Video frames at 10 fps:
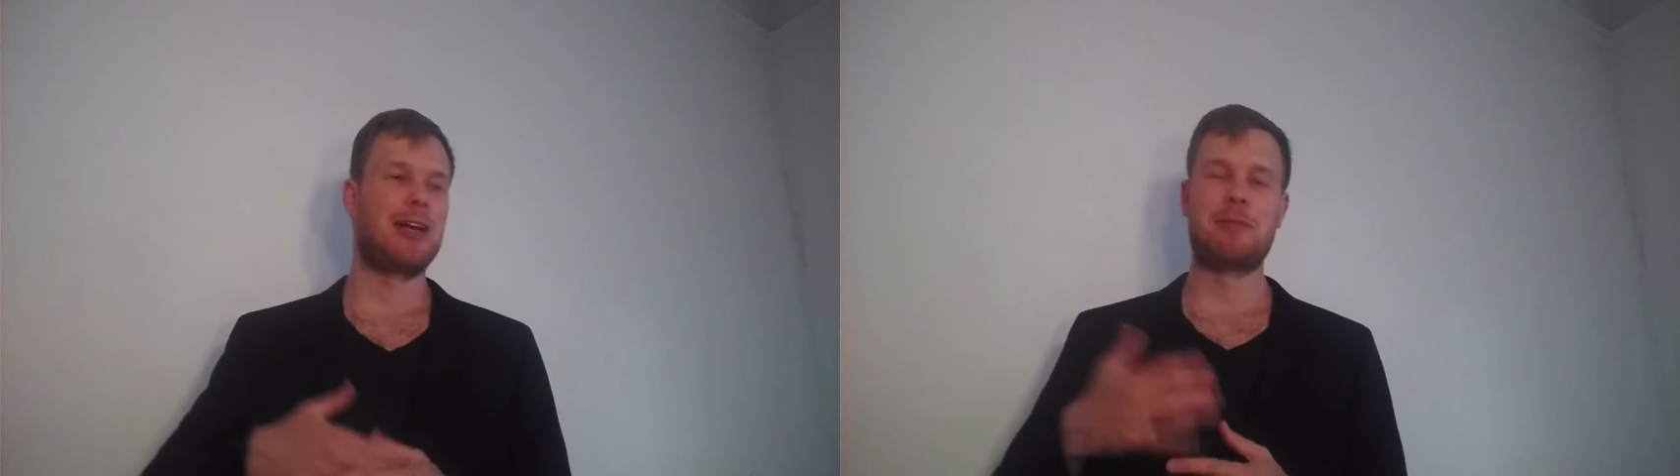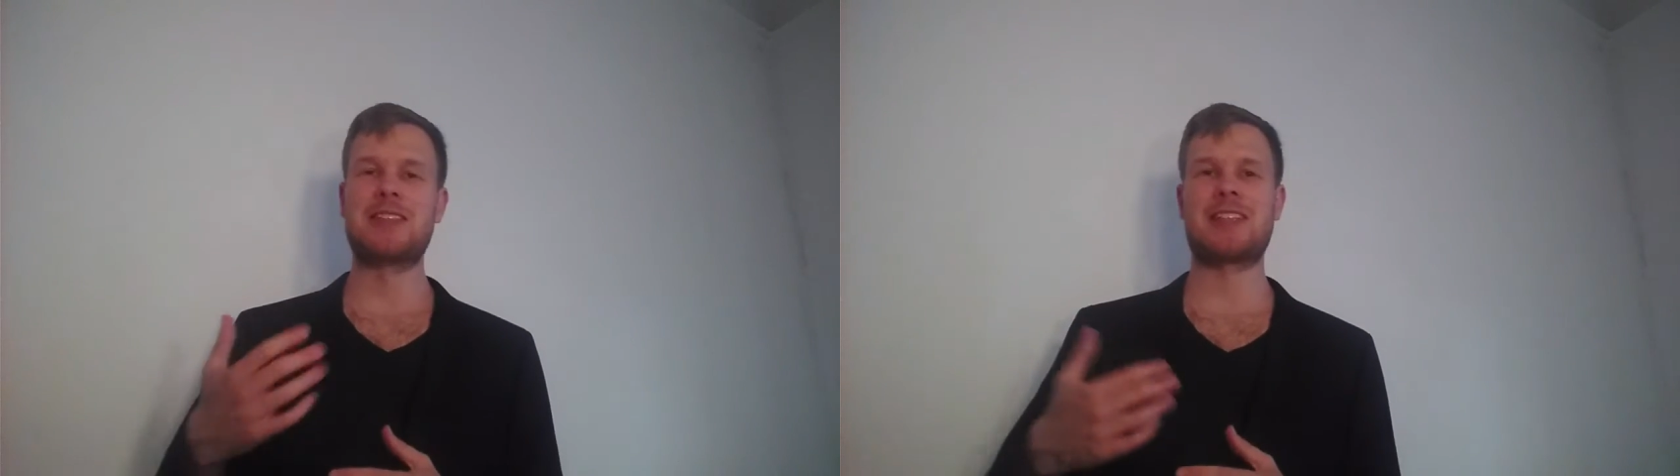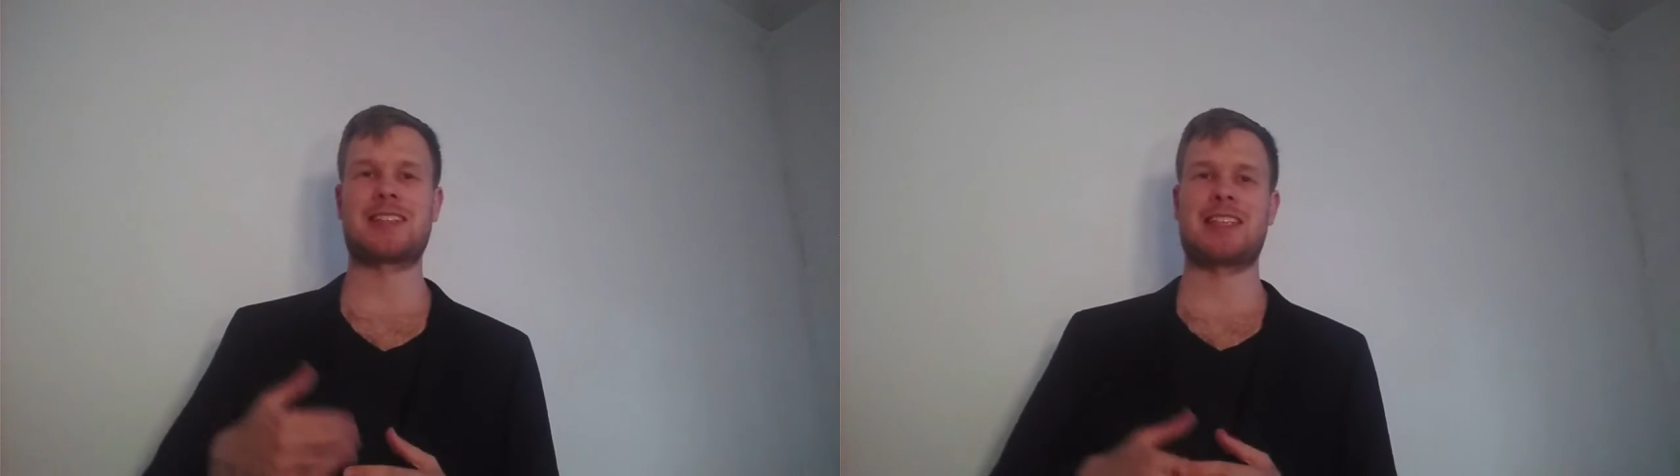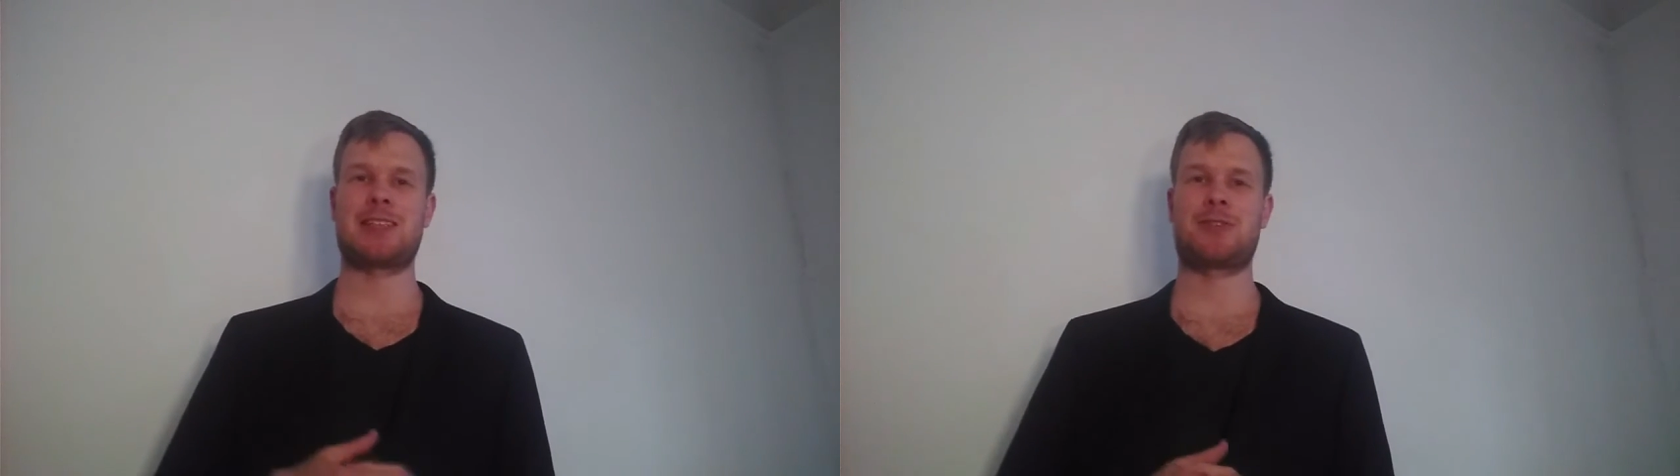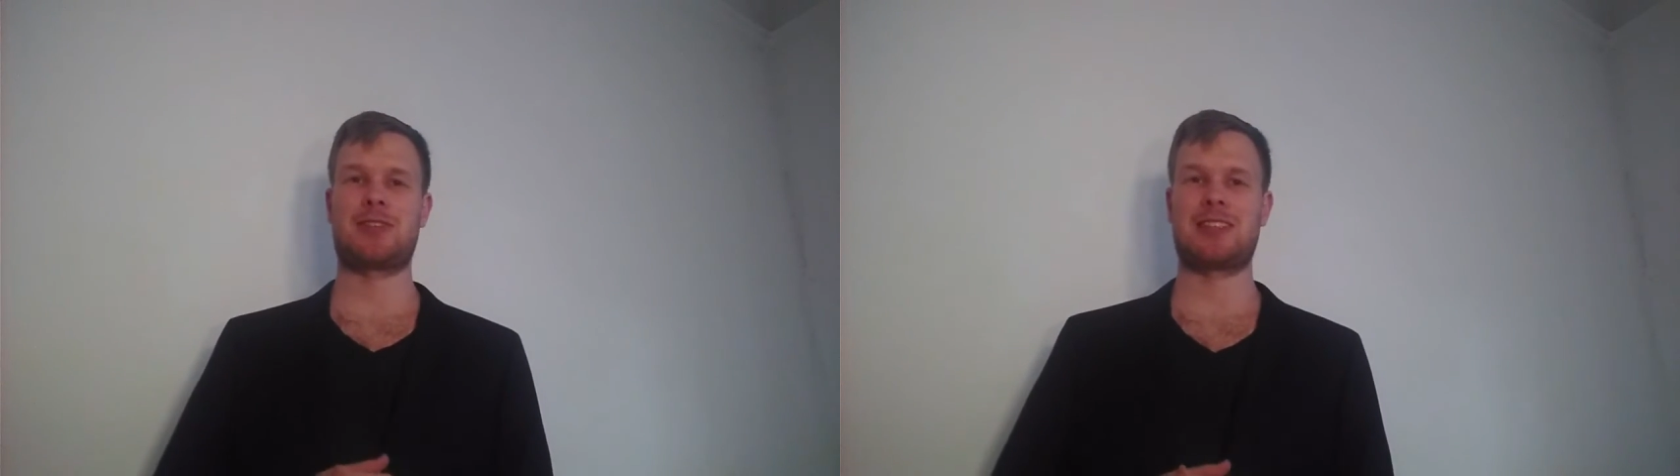be
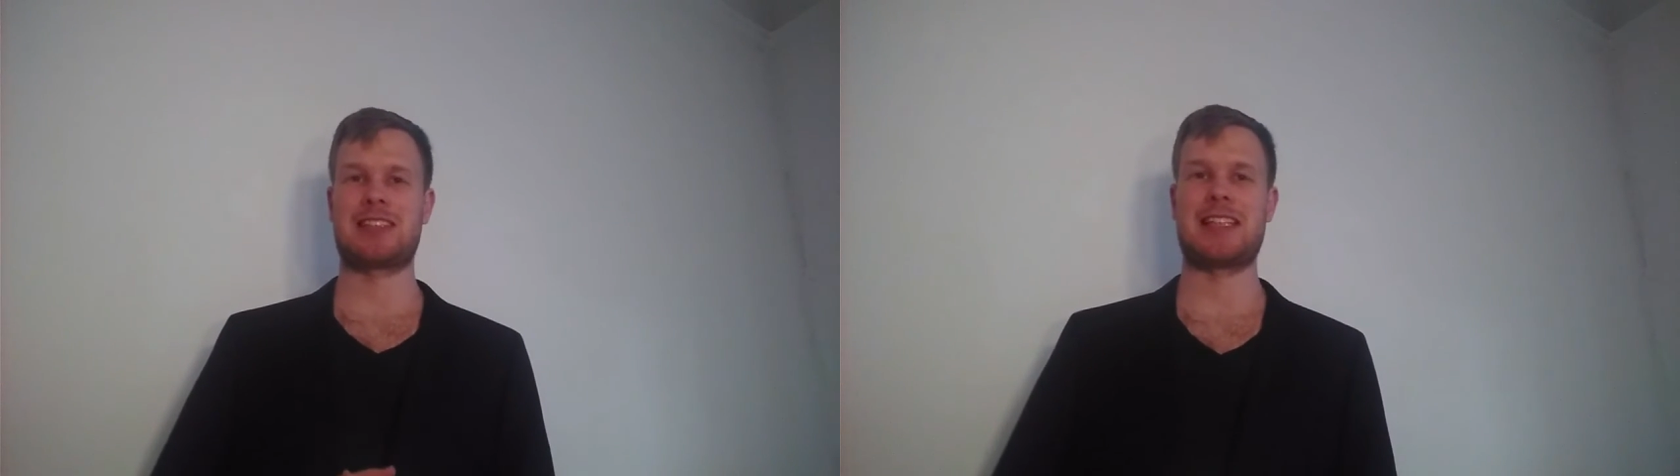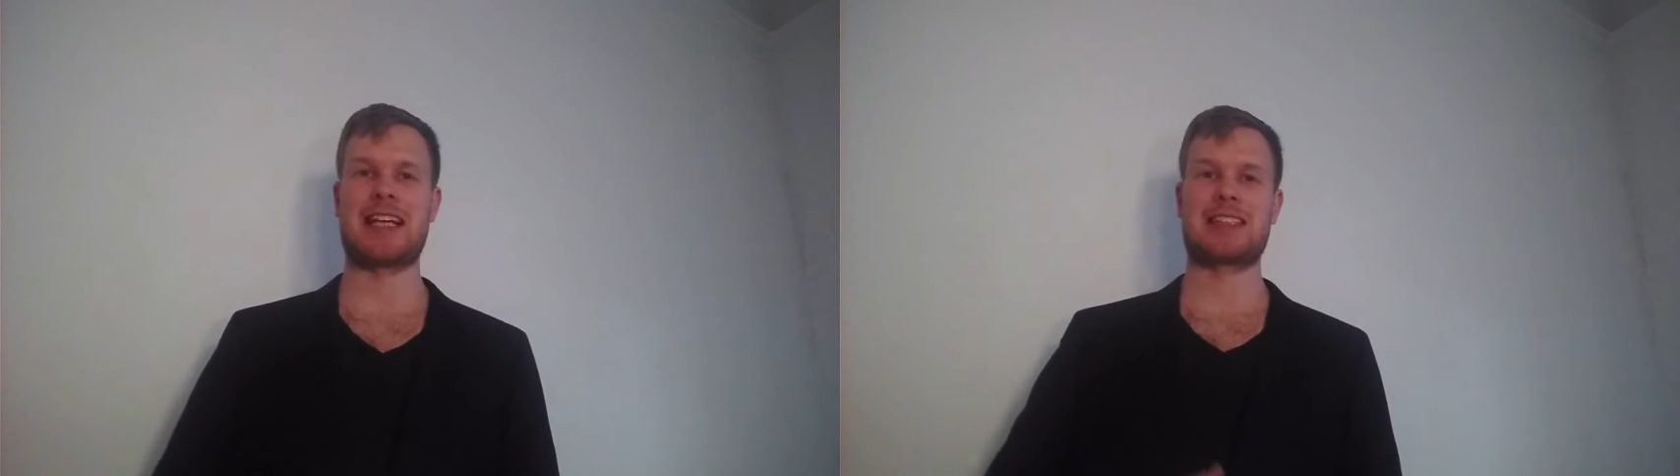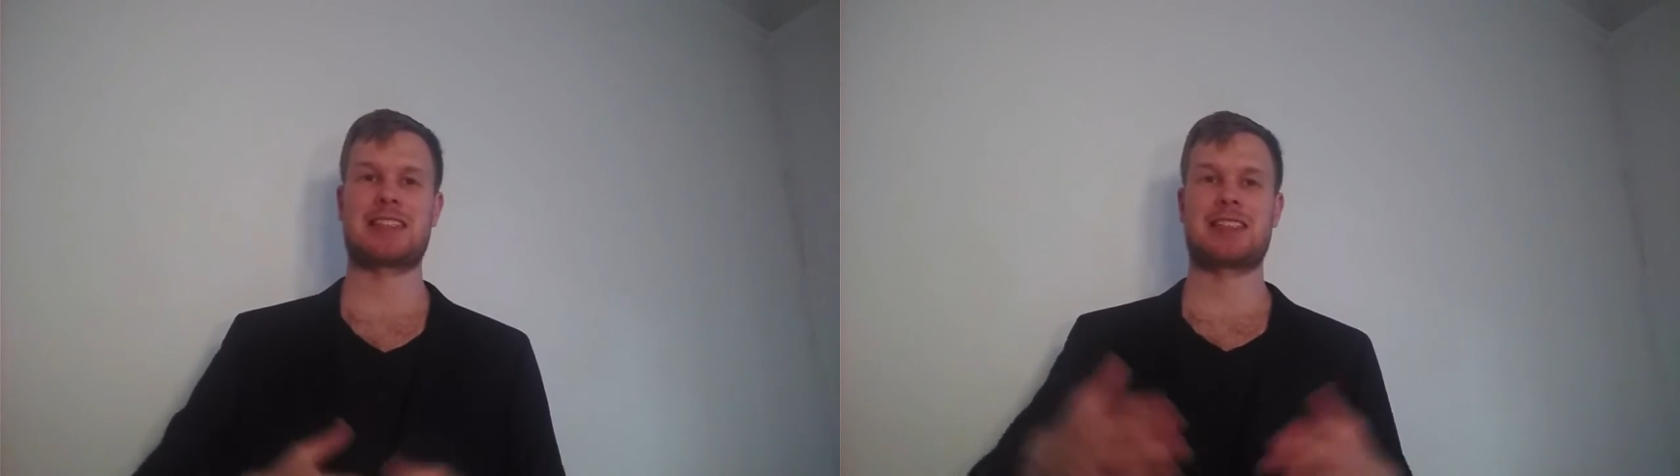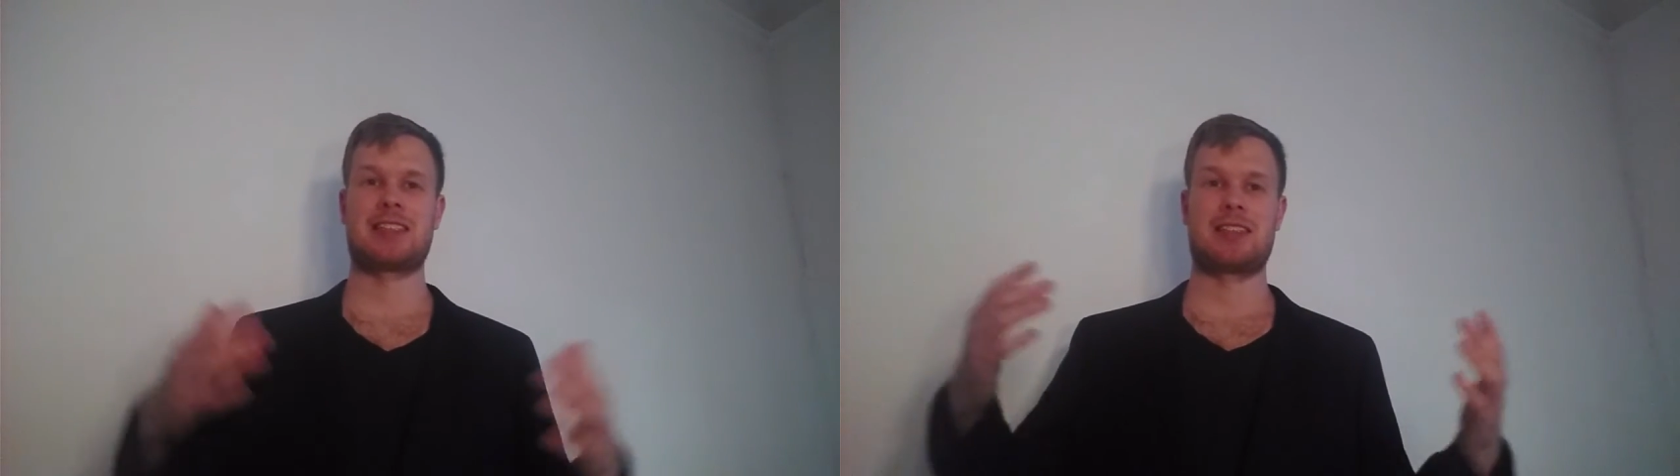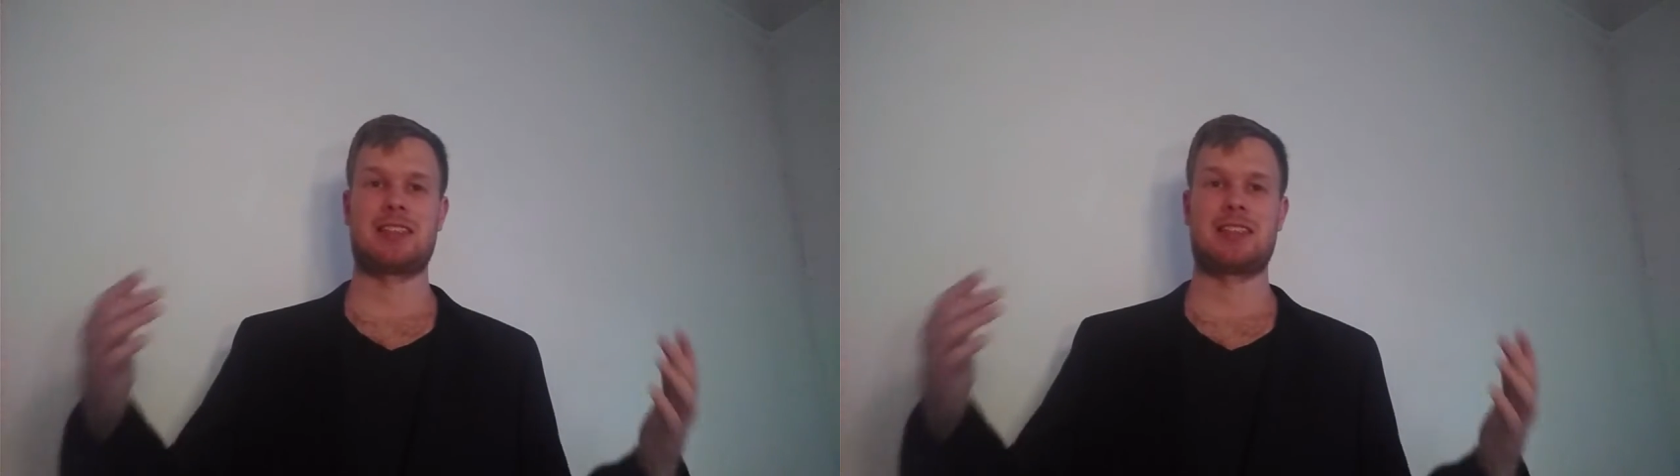successful in the next